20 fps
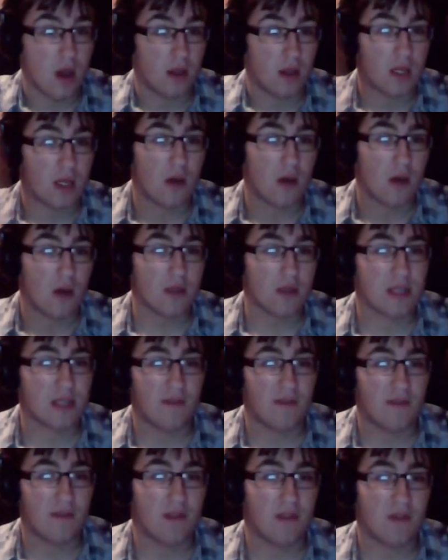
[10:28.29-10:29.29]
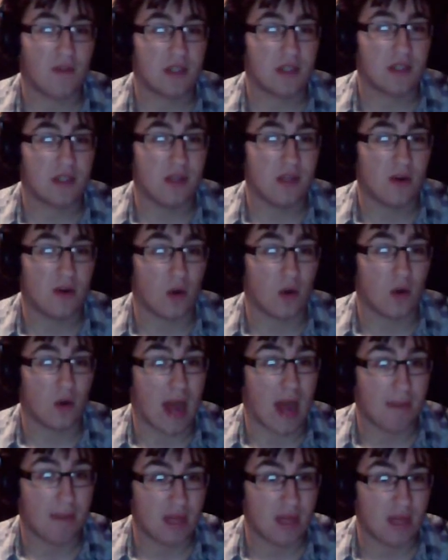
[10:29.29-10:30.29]
Go discover the first unicorn.
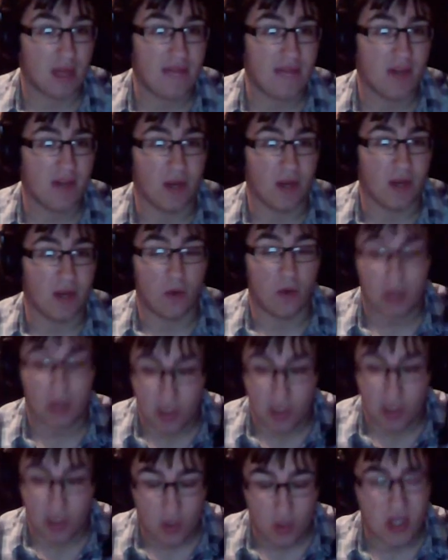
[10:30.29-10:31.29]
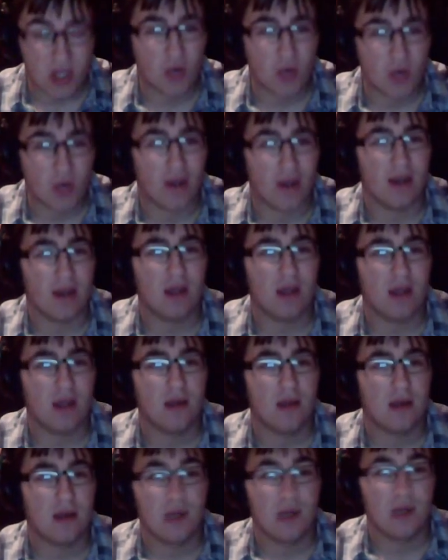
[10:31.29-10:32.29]
I believe in you. You can do it.
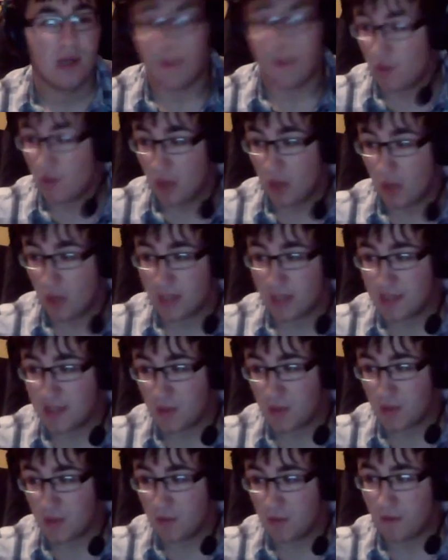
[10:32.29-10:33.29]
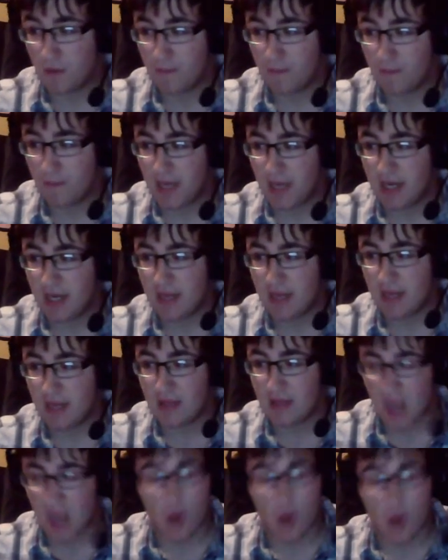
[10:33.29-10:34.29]
If you want to be
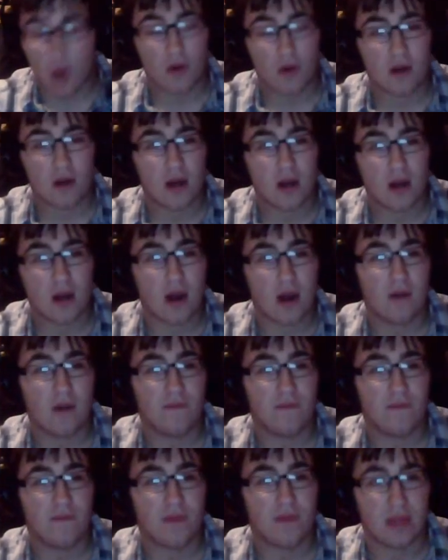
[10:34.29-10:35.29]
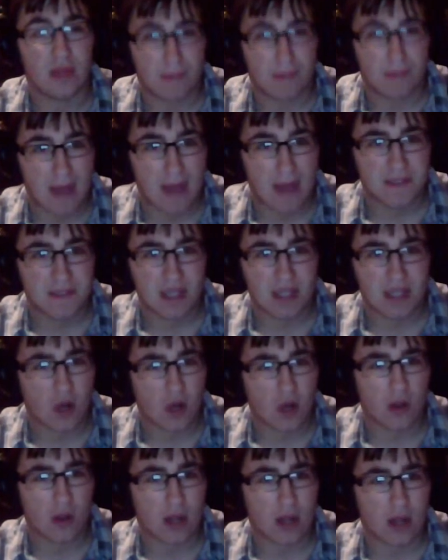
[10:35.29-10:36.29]
the owner of the Pepsi
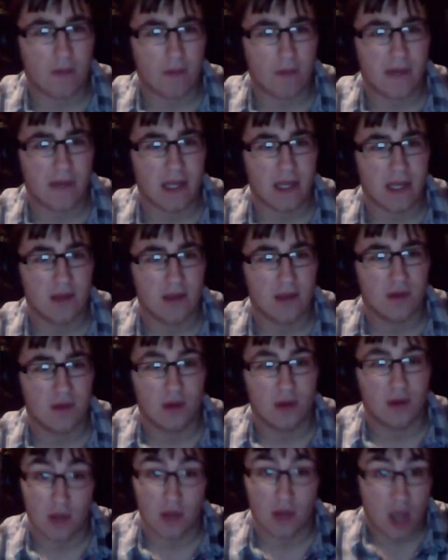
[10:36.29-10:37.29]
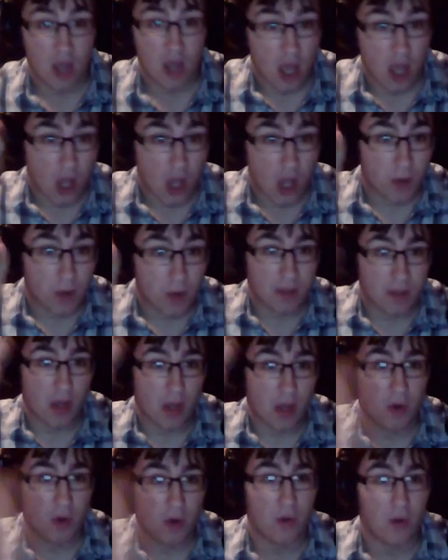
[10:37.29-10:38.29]
Cola company,
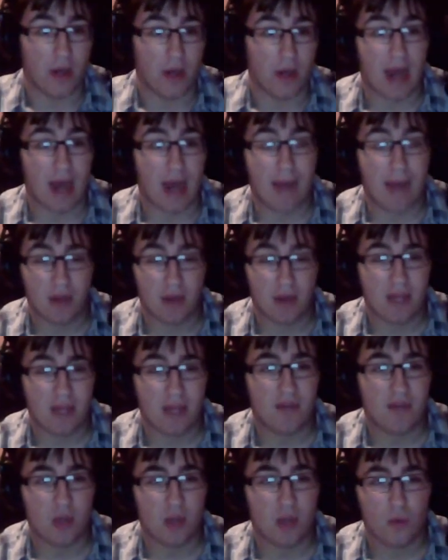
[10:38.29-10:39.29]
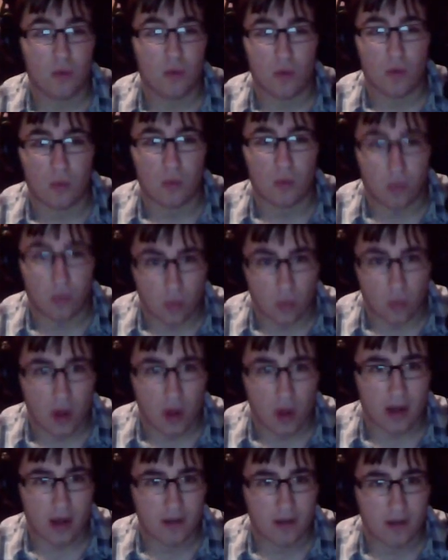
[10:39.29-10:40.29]
go do it. I believe in you
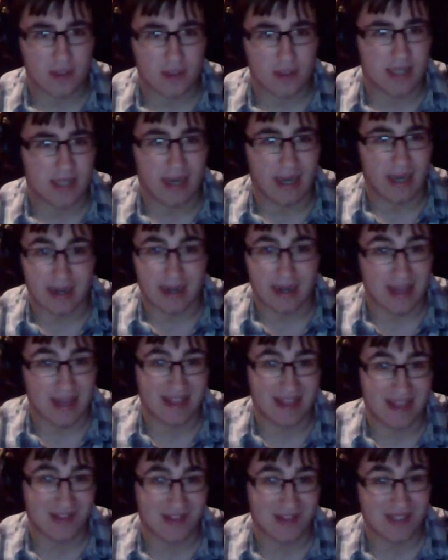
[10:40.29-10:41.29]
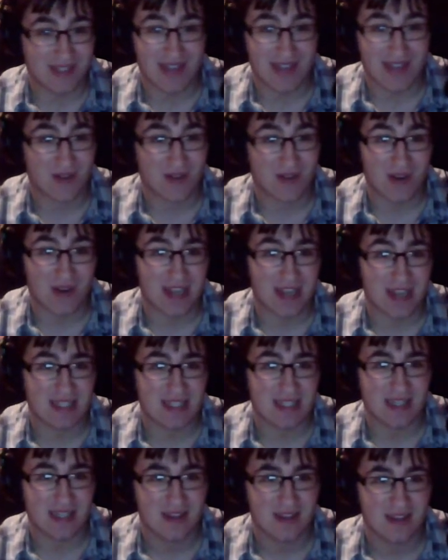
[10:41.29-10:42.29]
100%. And that, those sound
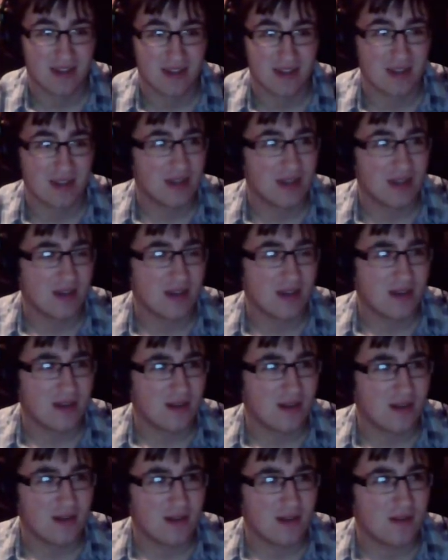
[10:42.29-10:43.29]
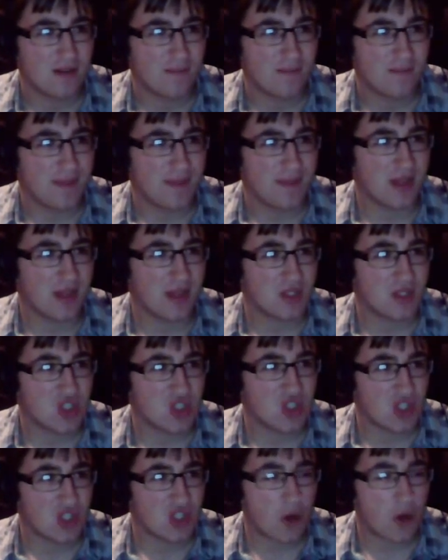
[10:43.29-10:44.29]
crazy, but there's
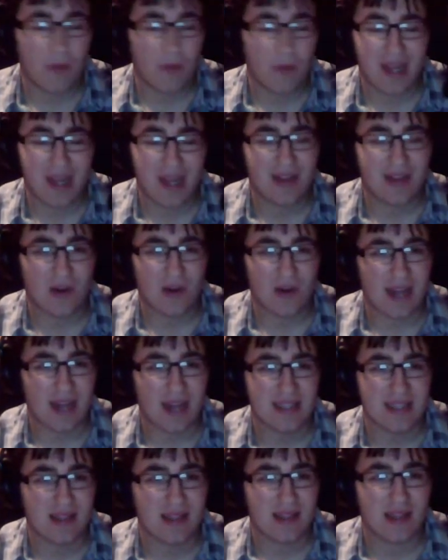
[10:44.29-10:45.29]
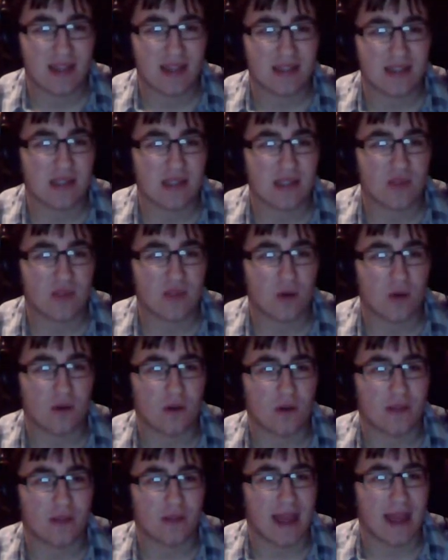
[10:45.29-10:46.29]
so many crazy things in this
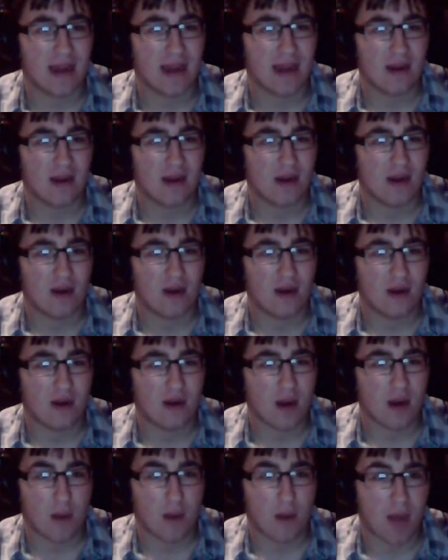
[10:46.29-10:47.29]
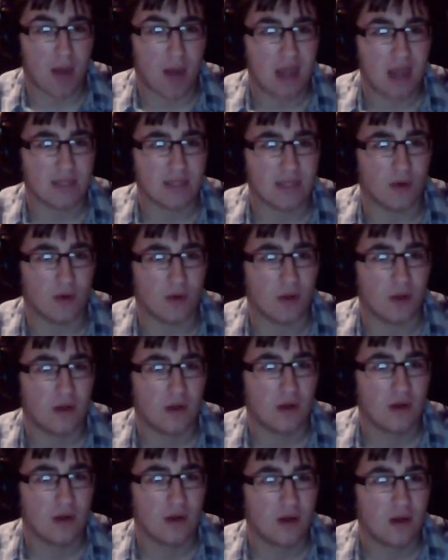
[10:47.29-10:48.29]
world that are possible.
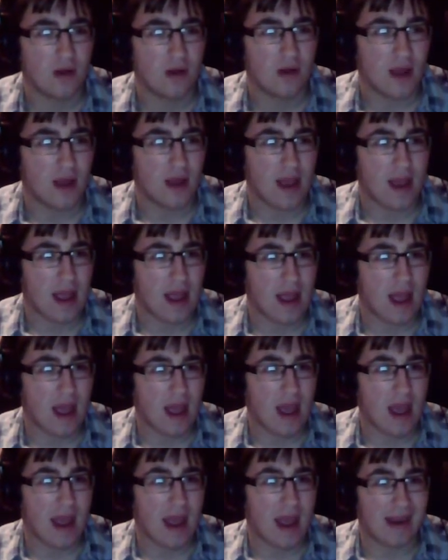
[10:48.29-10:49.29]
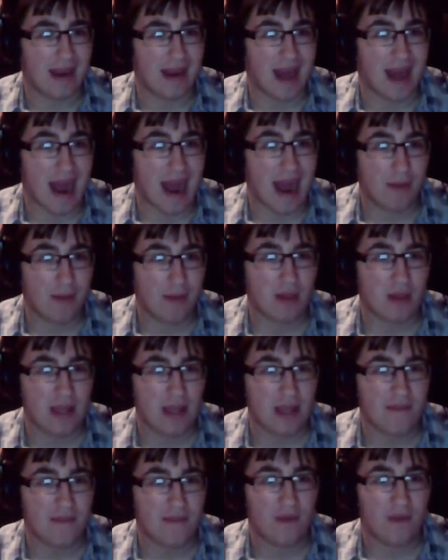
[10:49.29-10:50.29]
And I
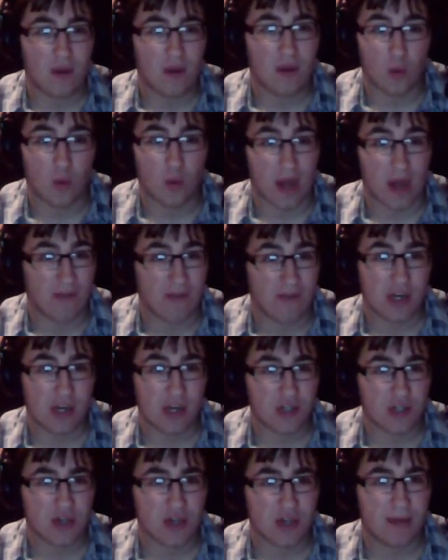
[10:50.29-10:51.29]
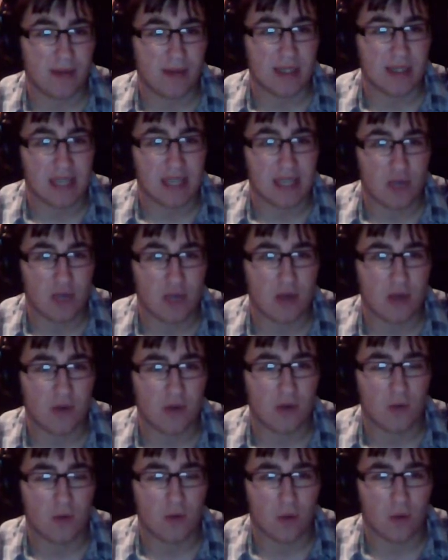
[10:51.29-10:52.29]
believe whatever your dream is that you can do
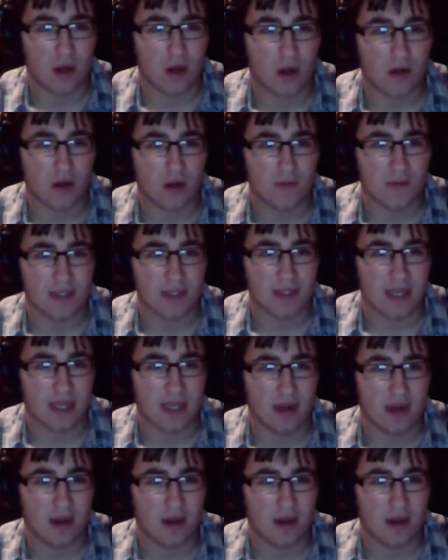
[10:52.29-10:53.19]
it 100%.